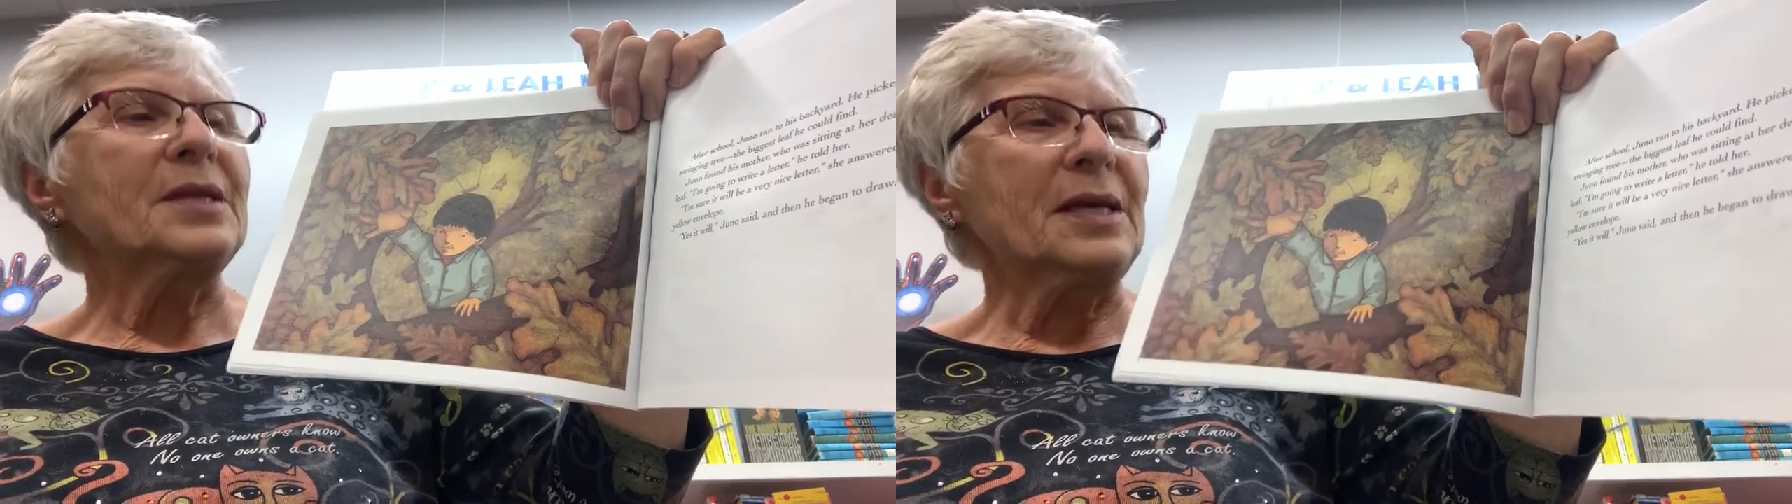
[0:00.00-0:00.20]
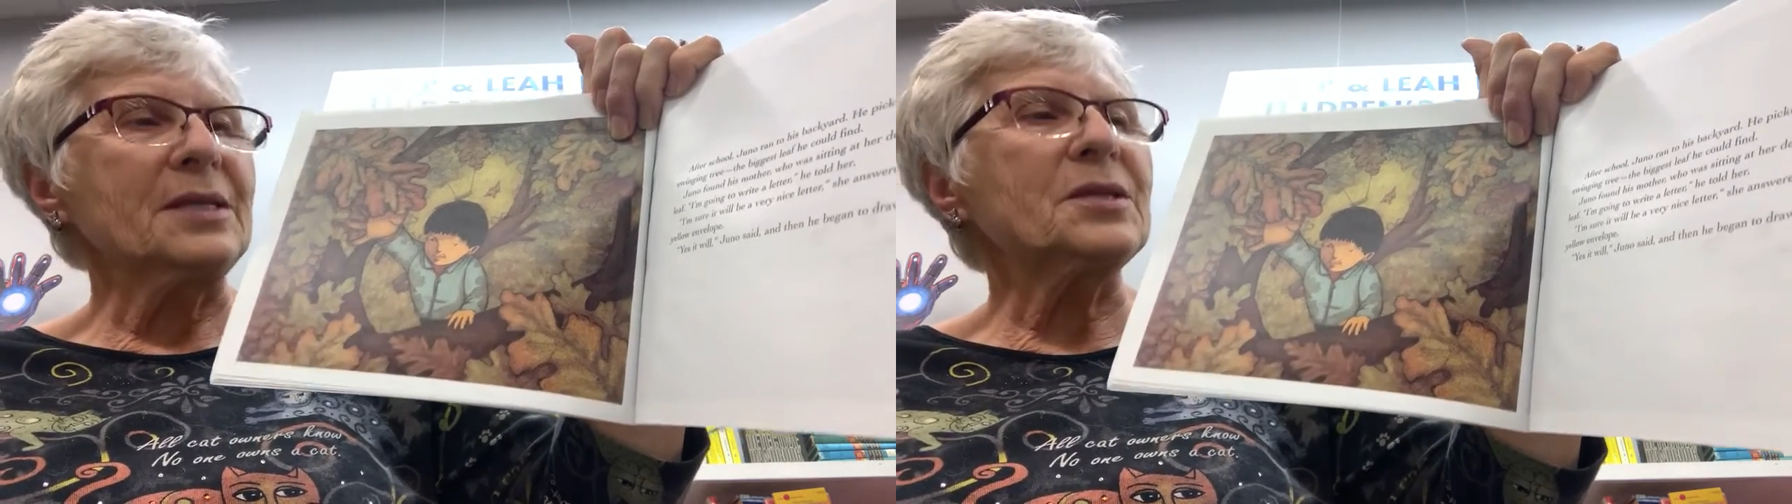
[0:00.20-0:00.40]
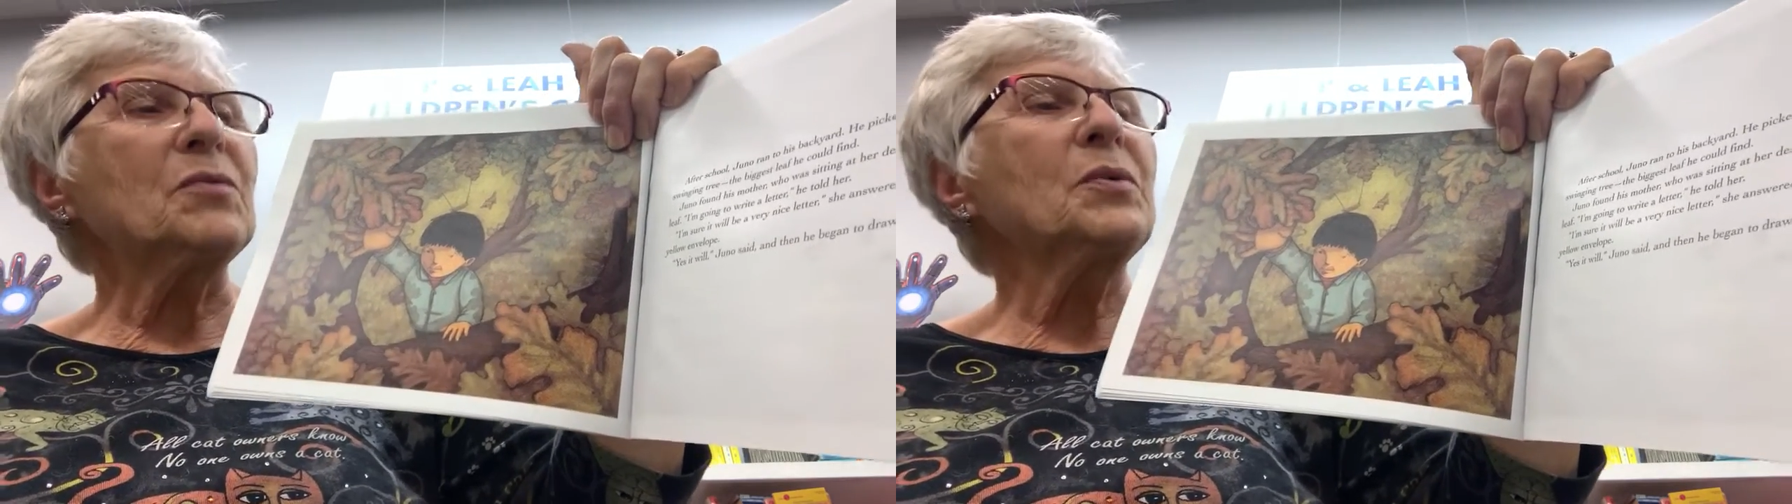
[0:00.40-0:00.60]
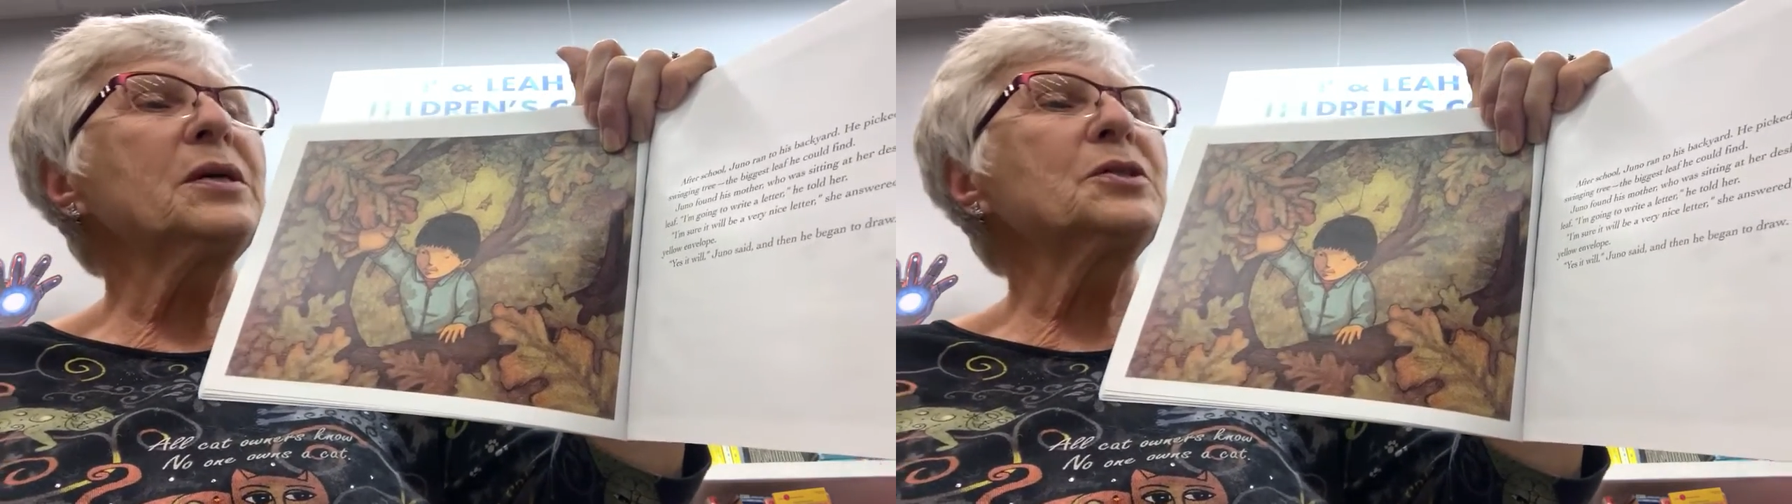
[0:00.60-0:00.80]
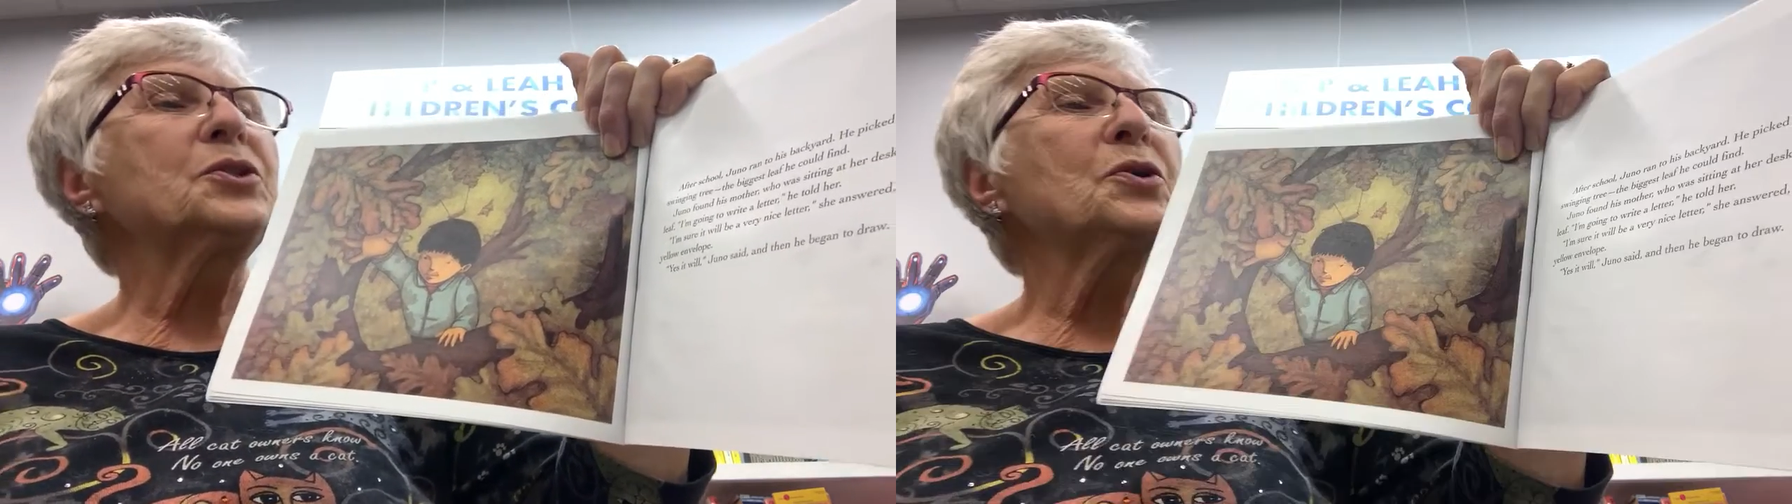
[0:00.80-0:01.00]
"Yes, it
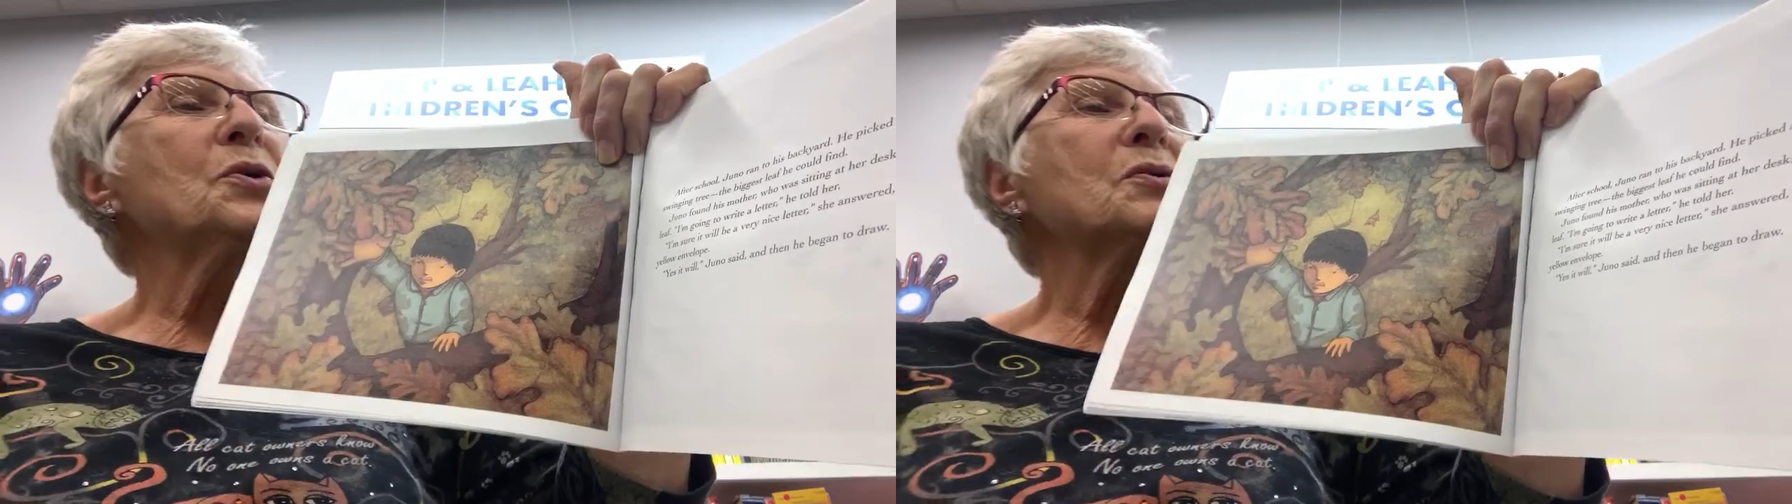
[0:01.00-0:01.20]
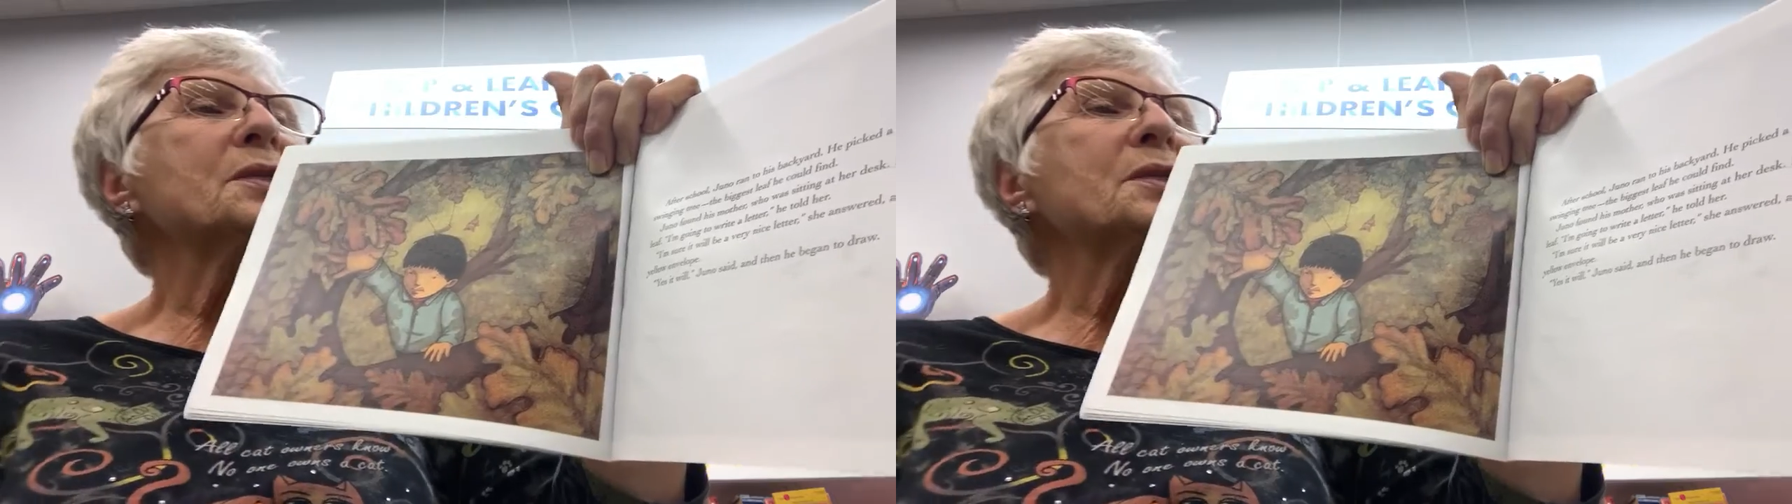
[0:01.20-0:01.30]
will," Juno